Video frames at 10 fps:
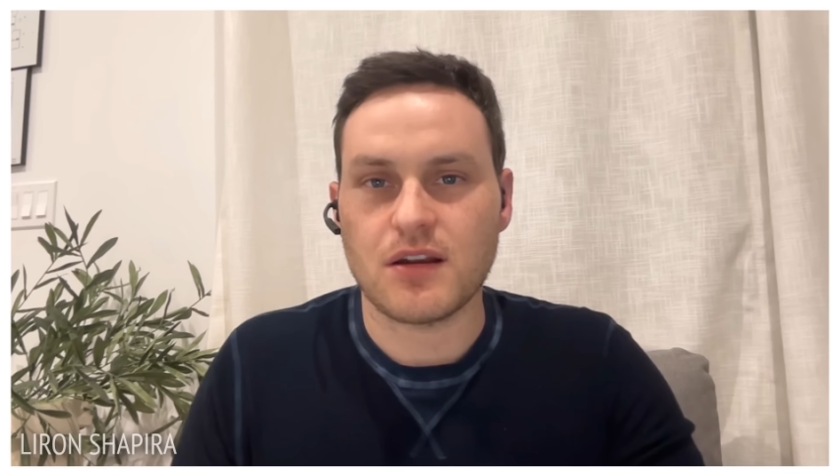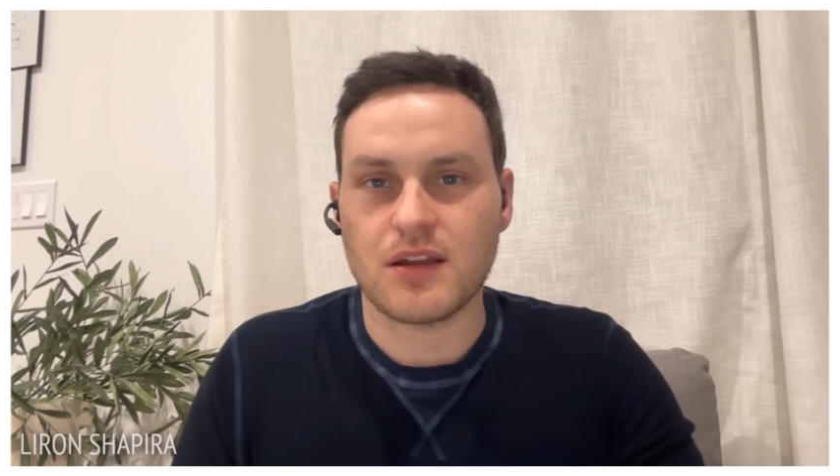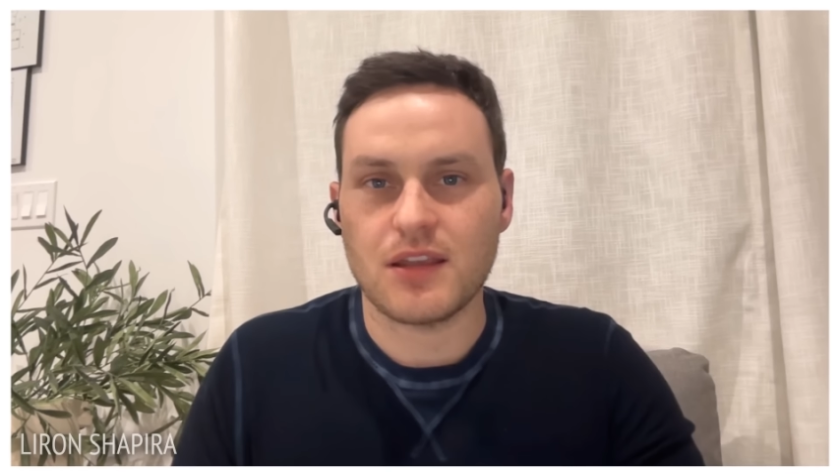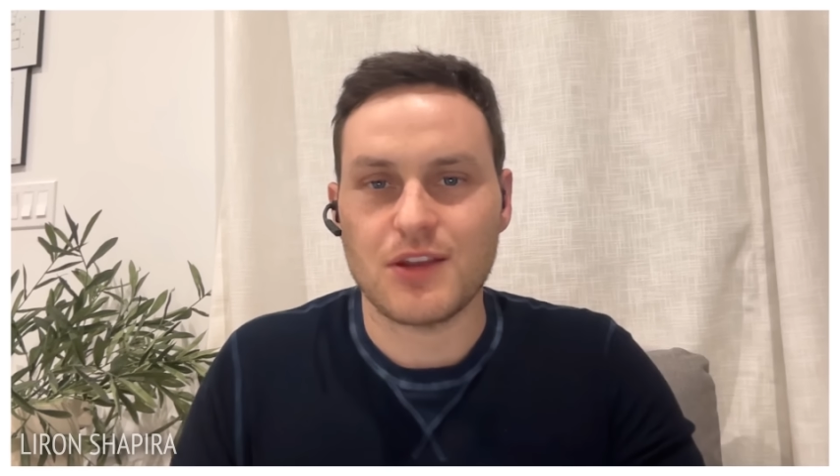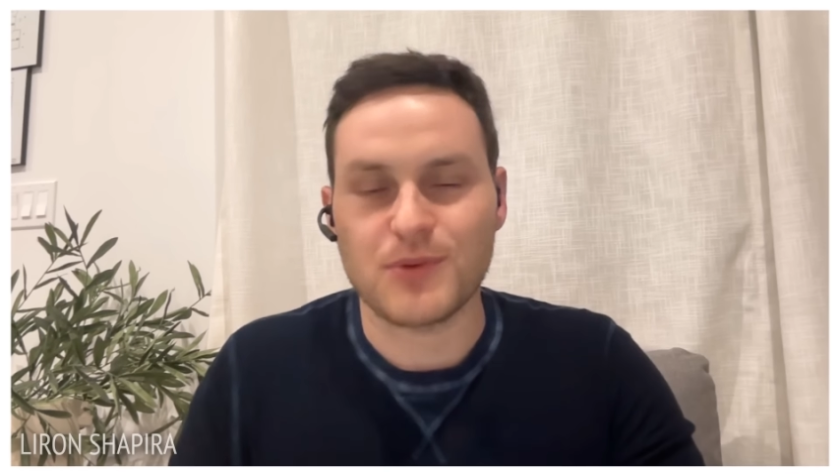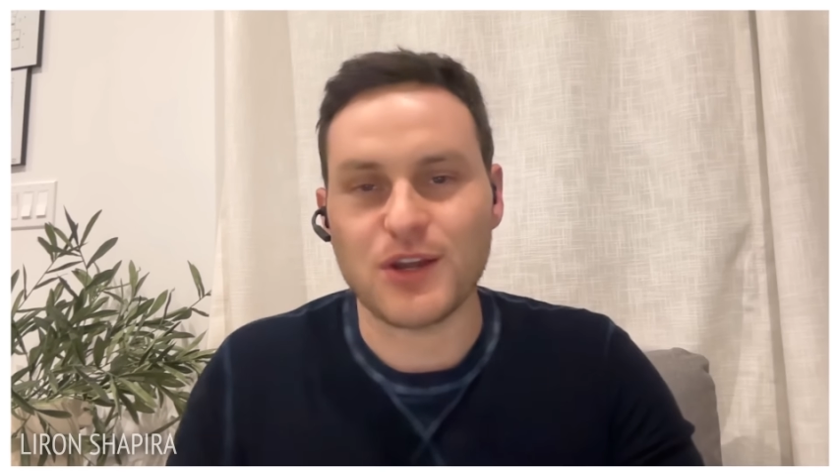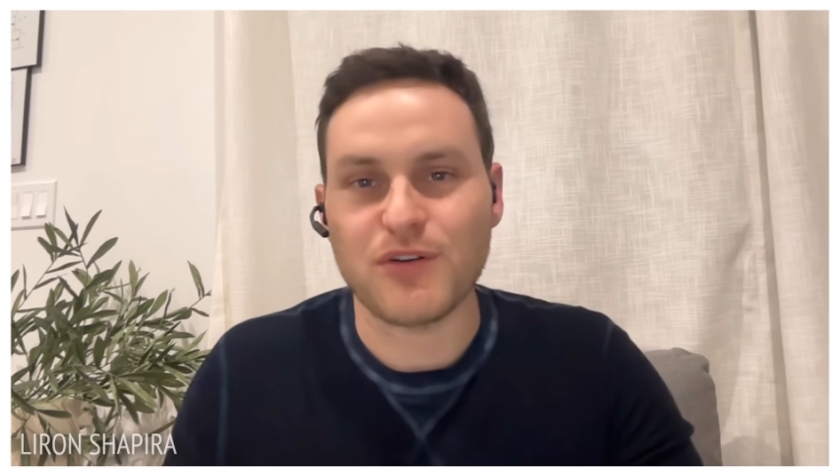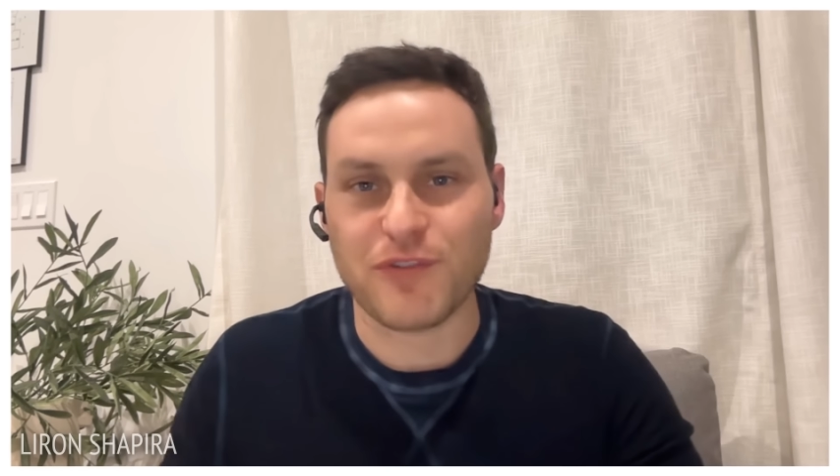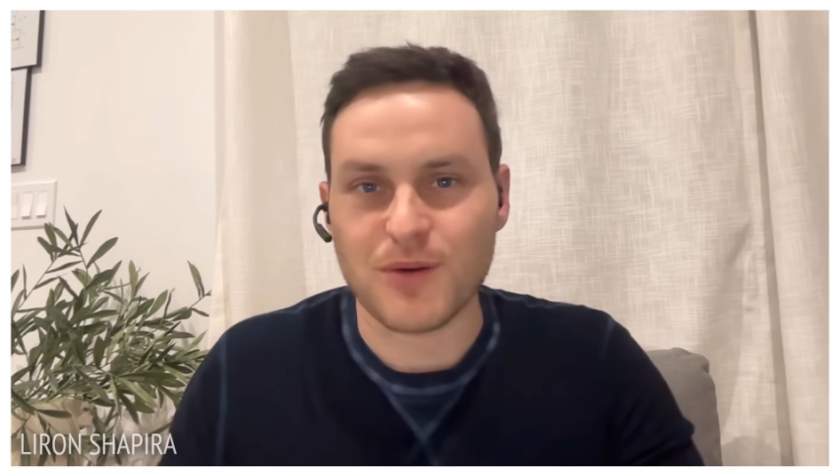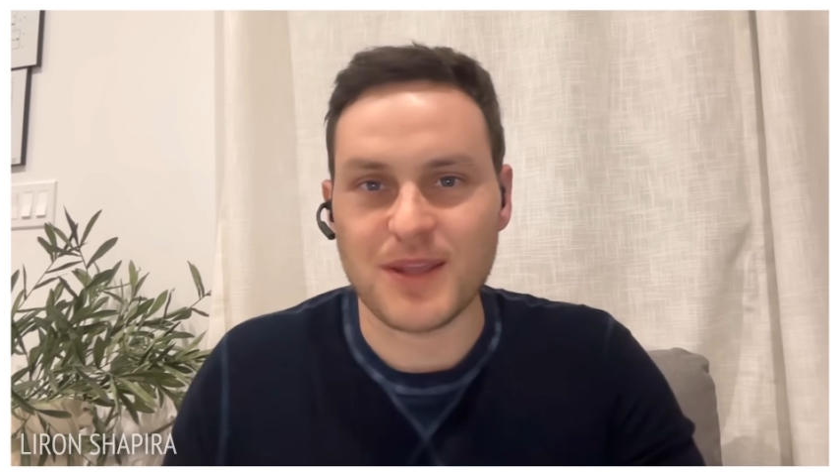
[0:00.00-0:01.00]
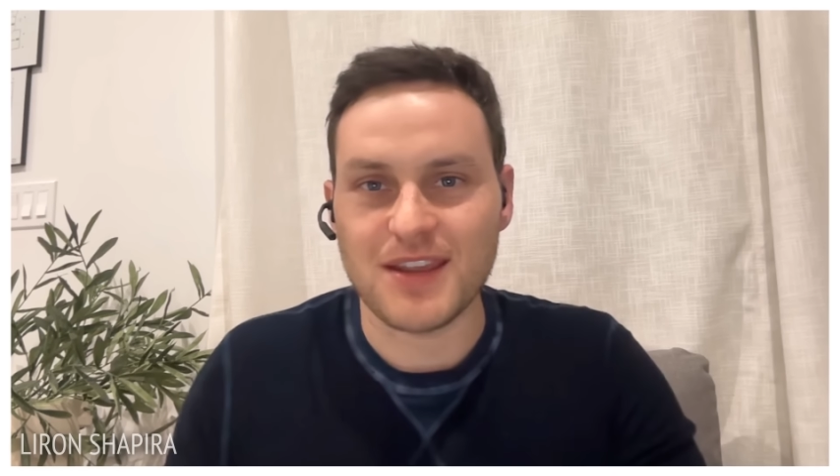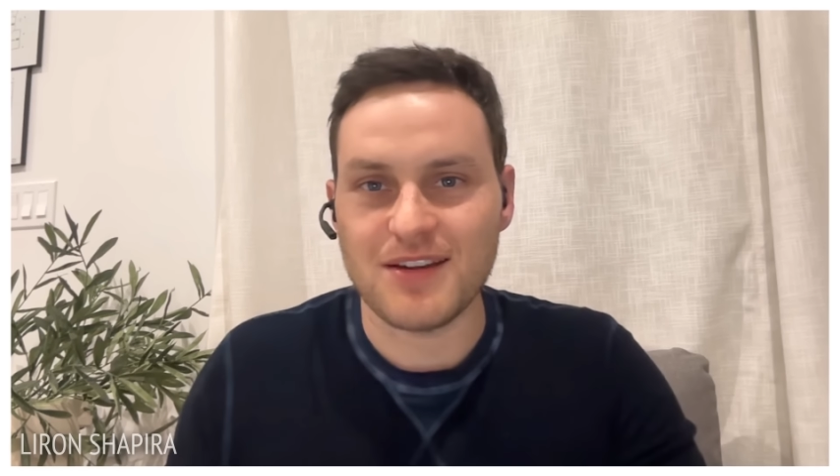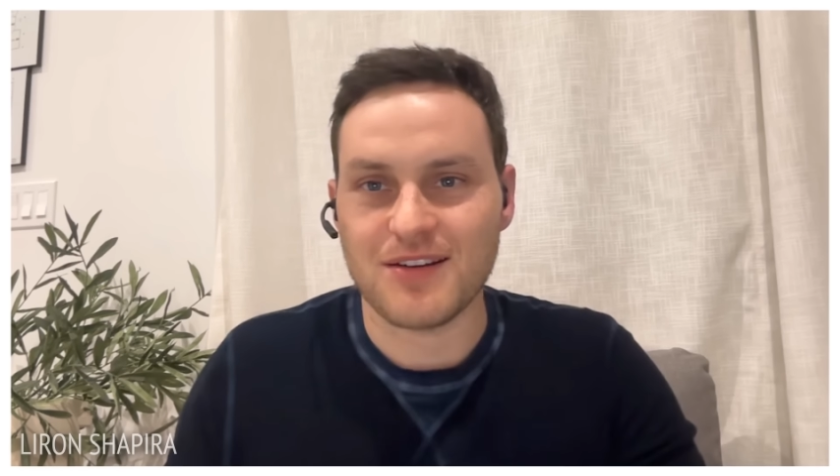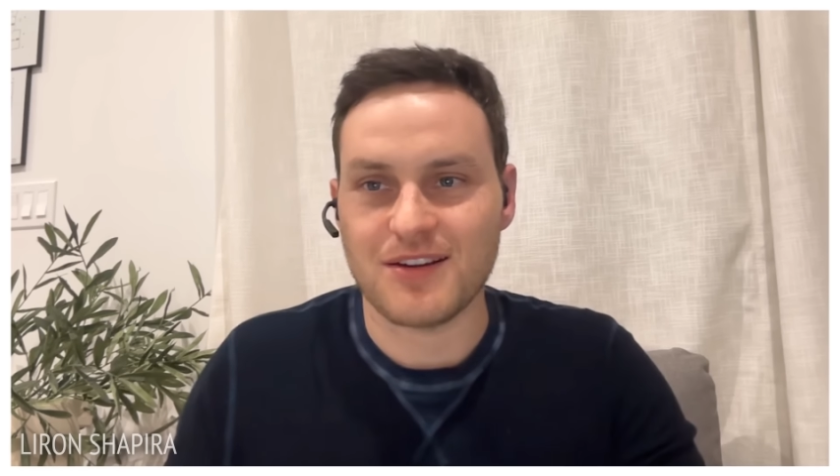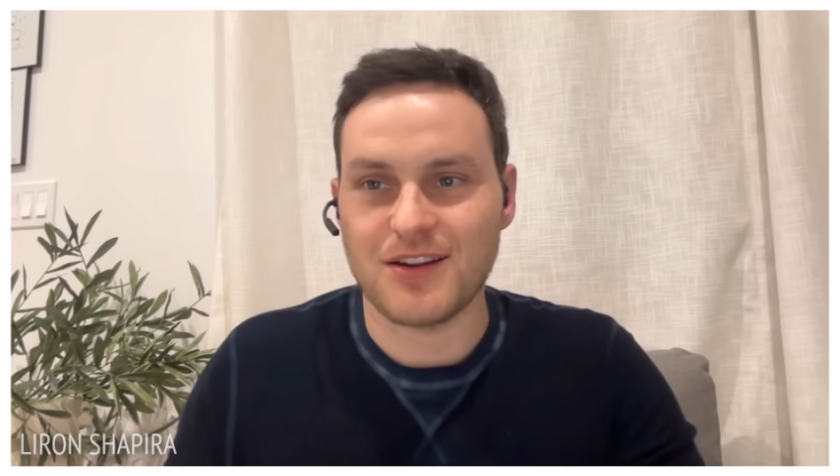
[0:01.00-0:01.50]
Enrico
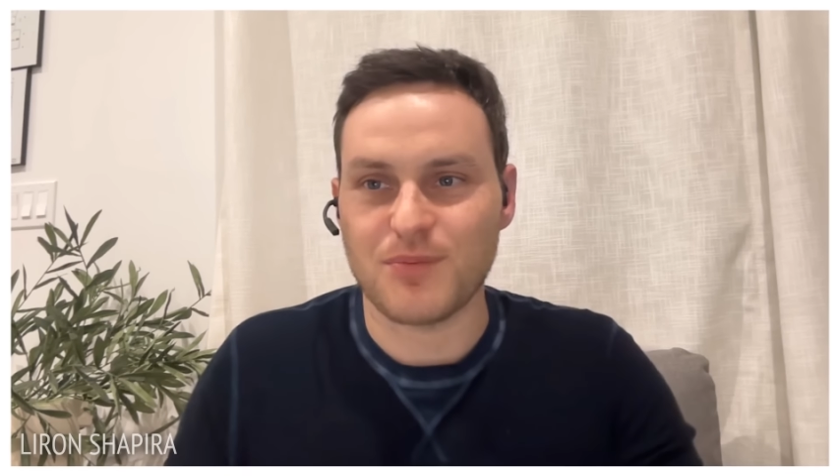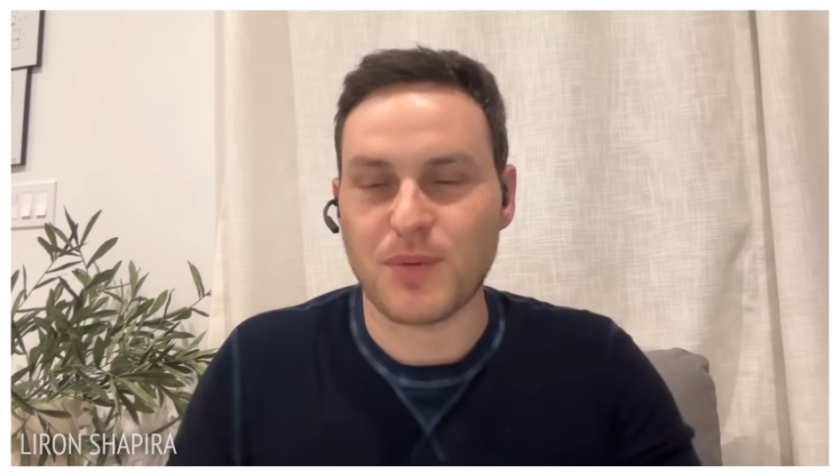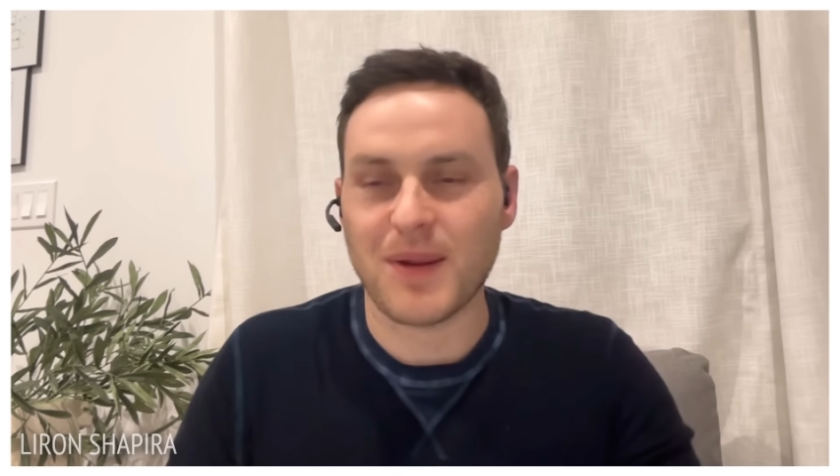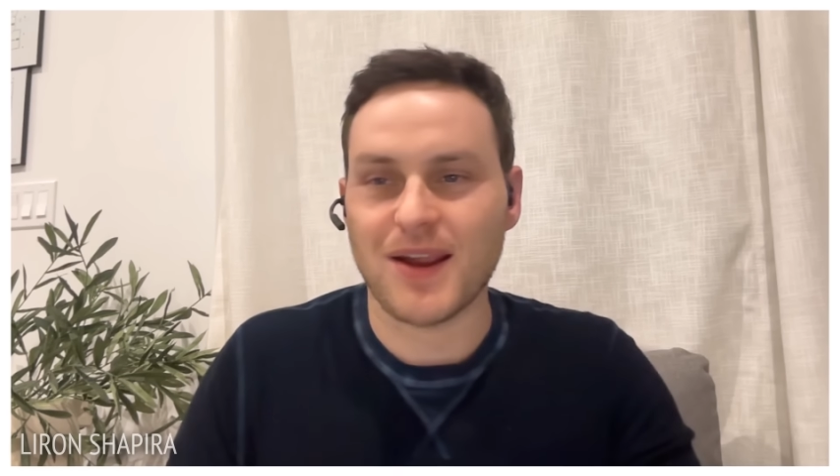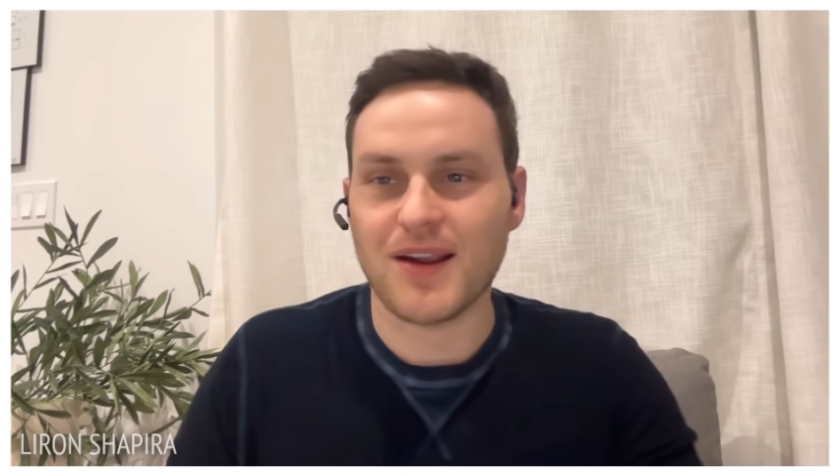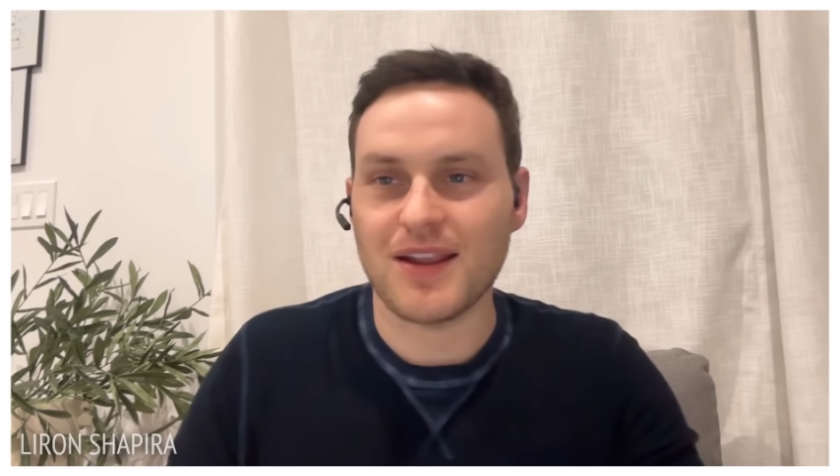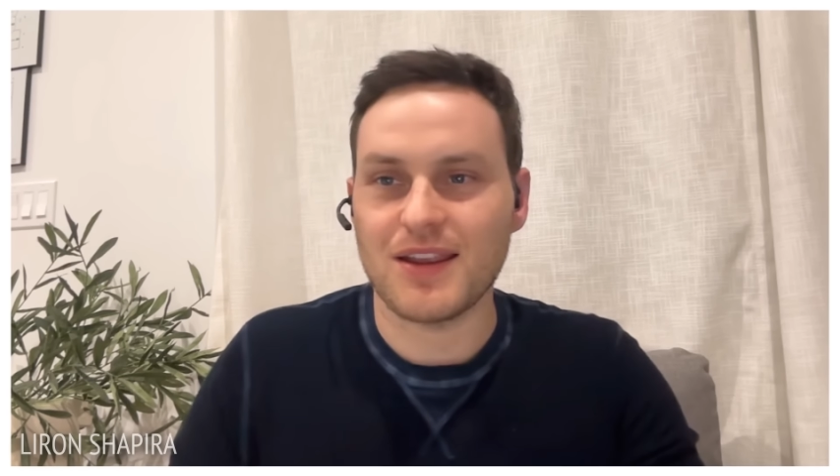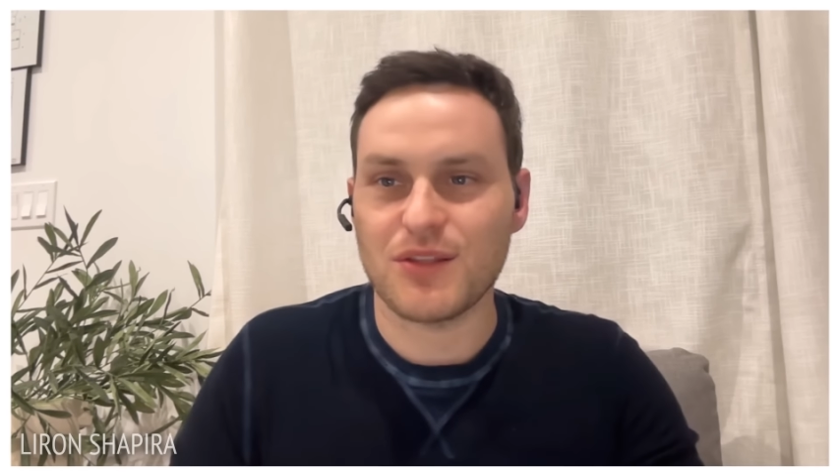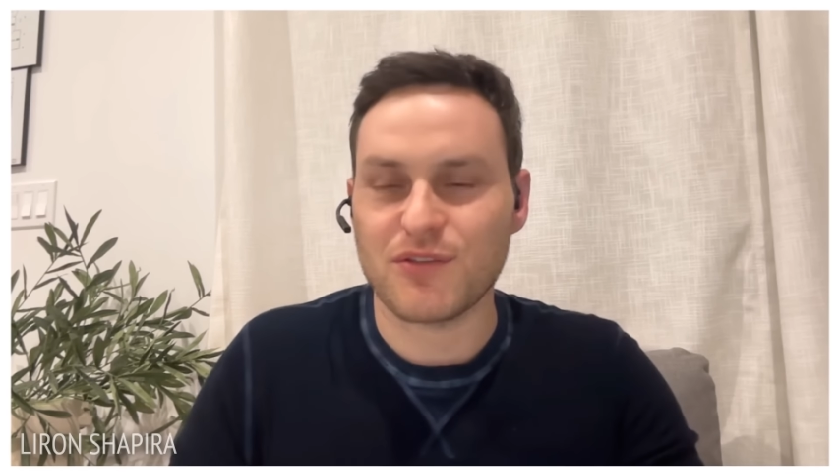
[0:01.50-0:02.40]
Fermi, or you're preparing,